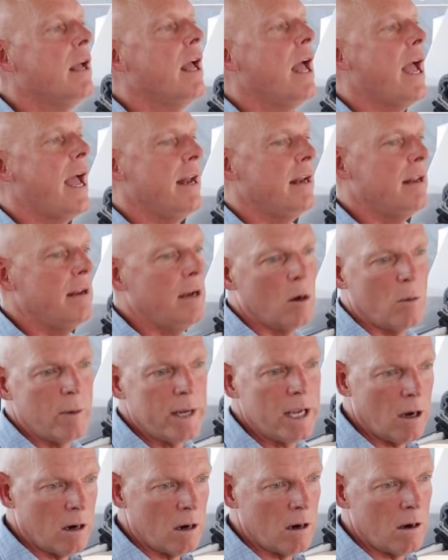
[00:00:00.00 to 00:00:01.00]
And here we
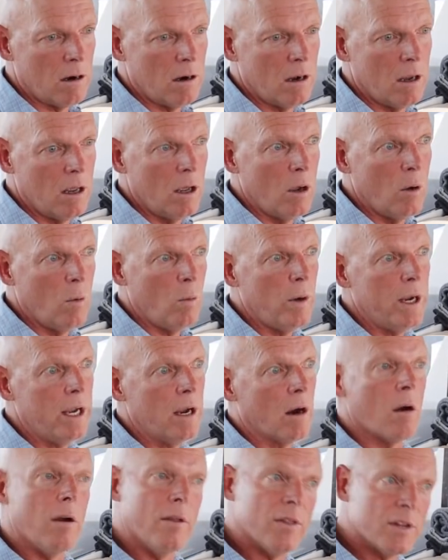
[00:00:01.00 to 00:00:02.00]
are. We
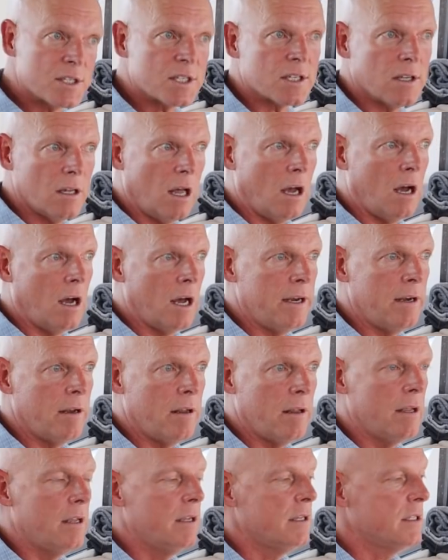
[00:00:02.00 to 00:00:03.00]
are in the salon,
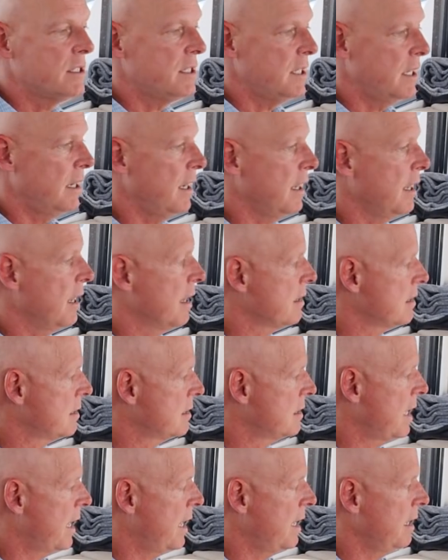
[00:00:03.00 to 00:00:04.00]
sitting at the
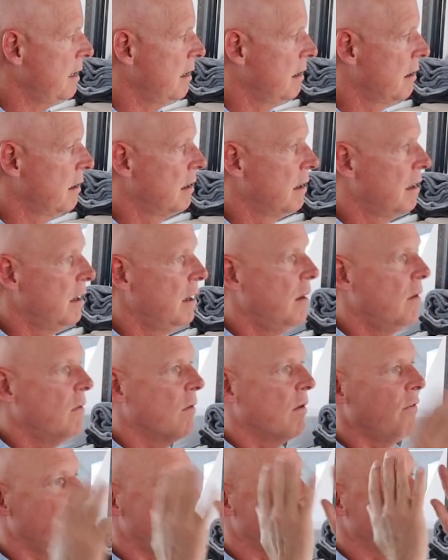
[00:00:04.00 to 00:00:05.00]
settee.
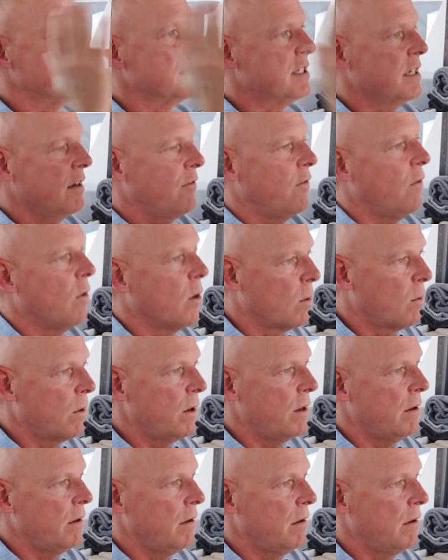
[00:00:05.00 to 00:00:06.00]
We're facing
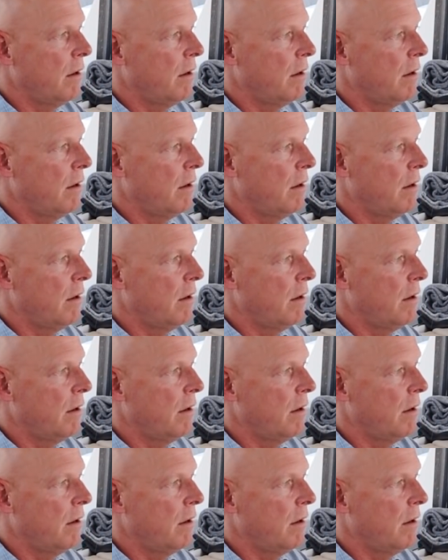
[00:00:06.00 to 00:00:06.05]
forward.